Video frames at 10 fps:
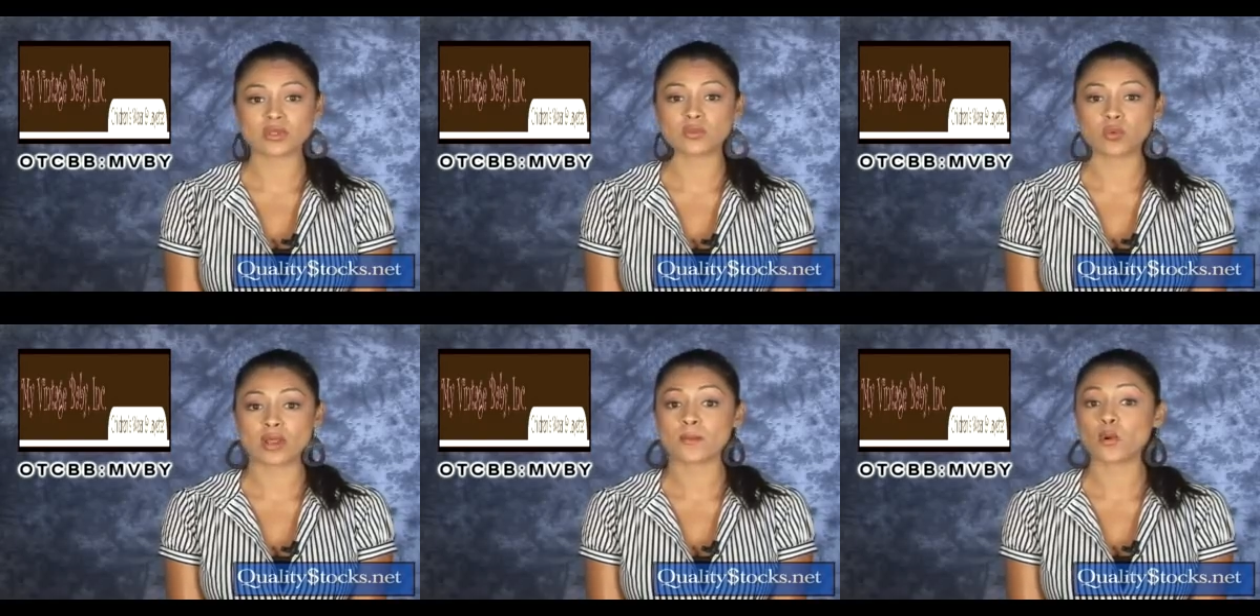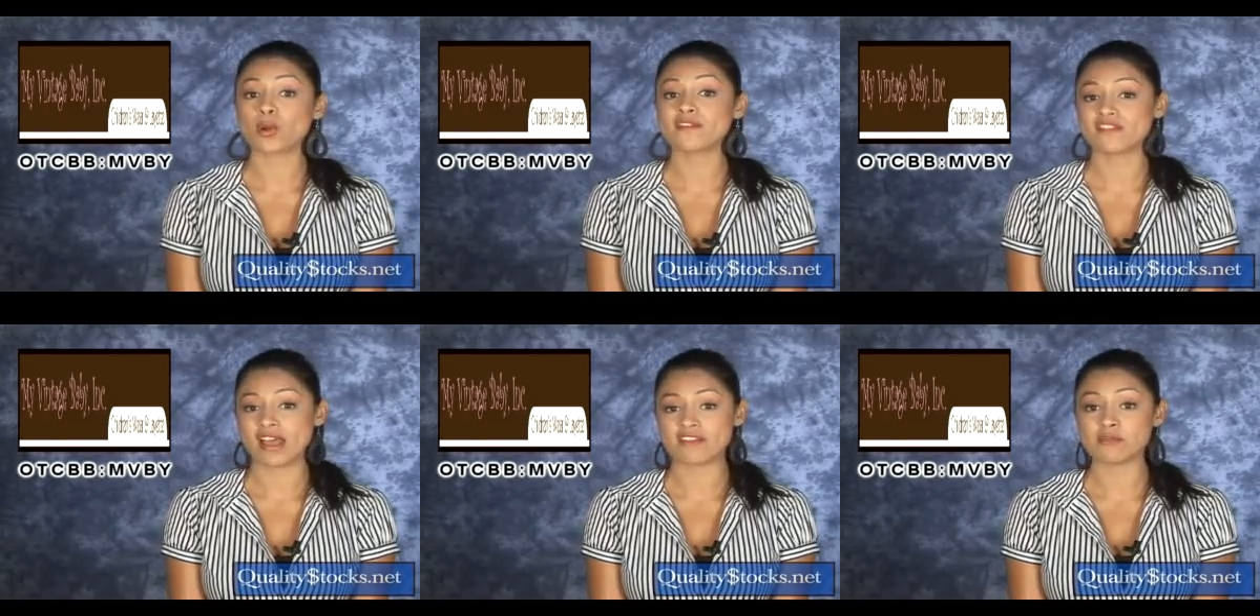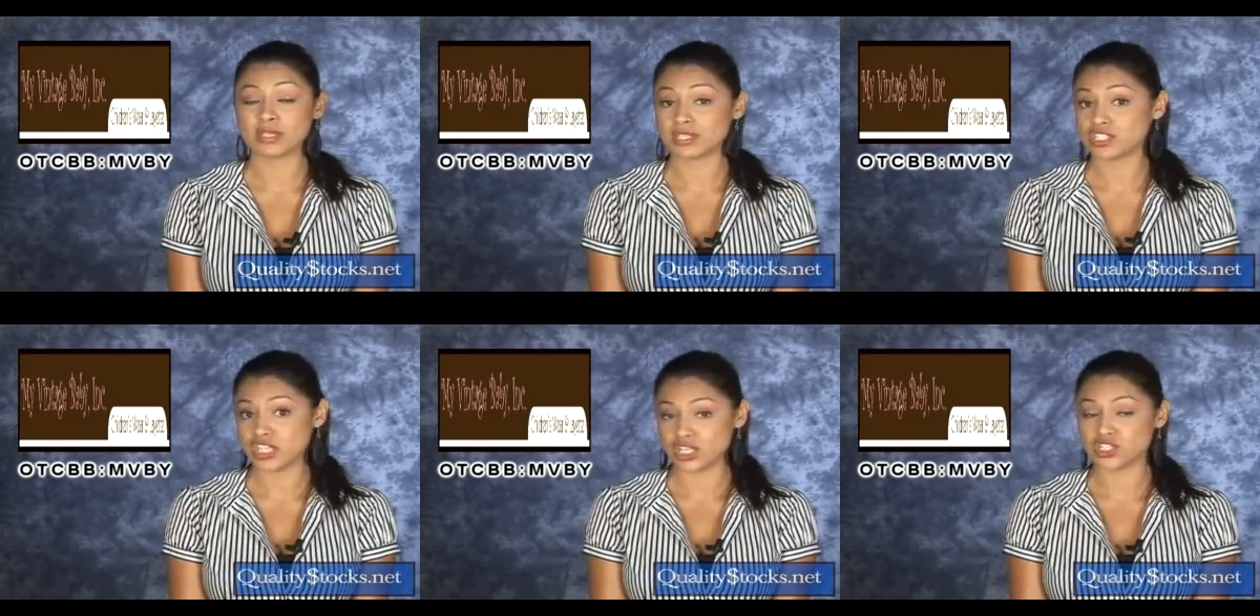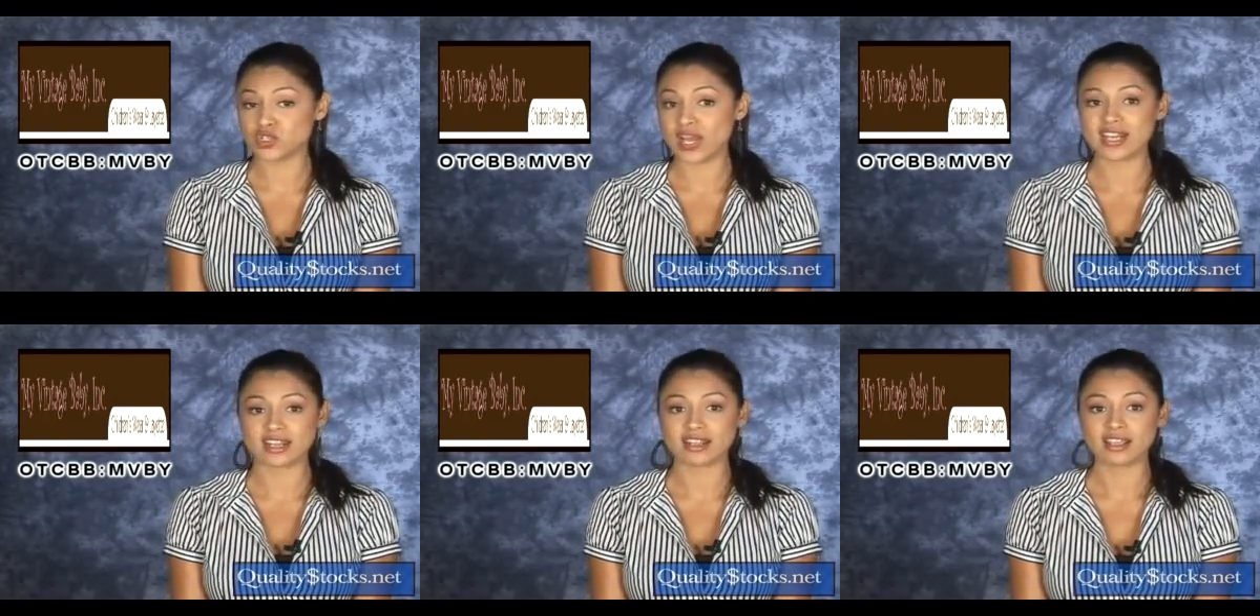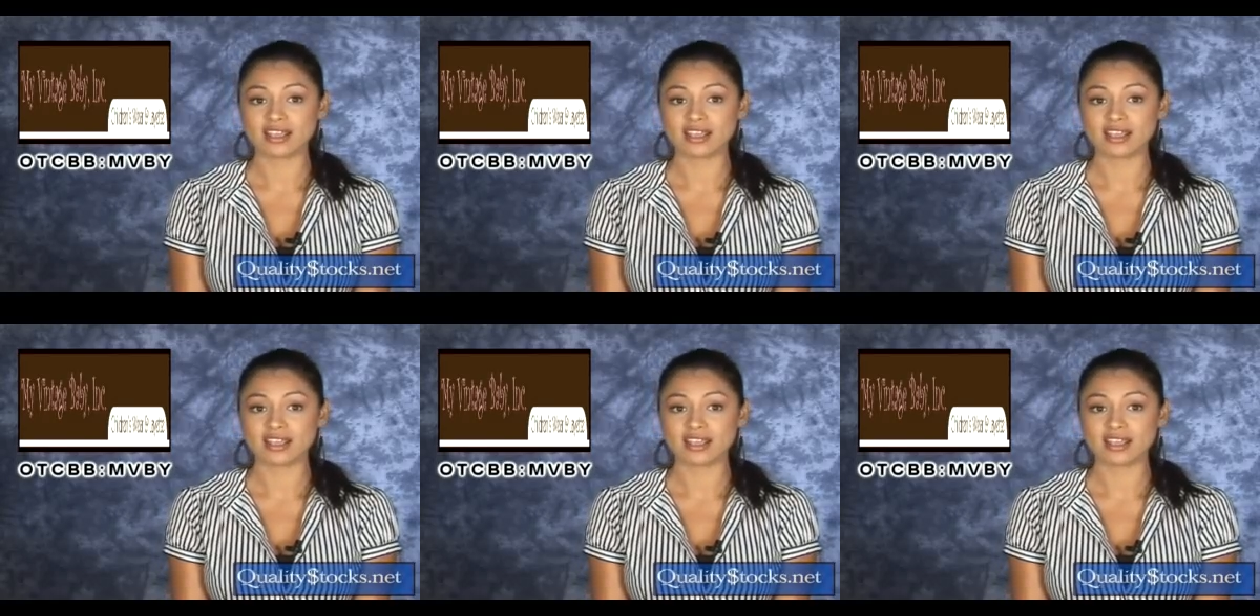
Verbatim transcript: with 1.5 million shares traded.